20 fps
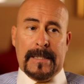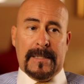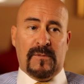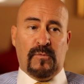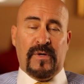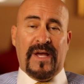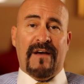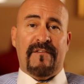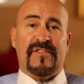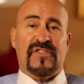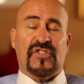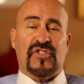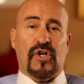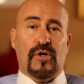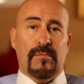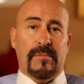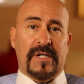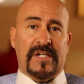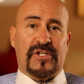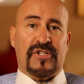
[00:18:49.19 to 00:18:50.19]
We have
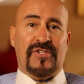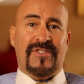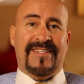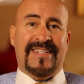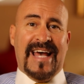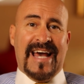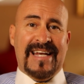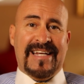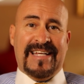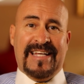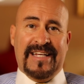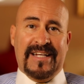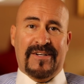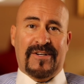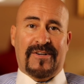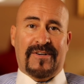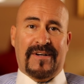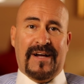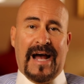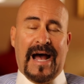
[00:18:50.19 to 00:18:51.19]
so much debt here.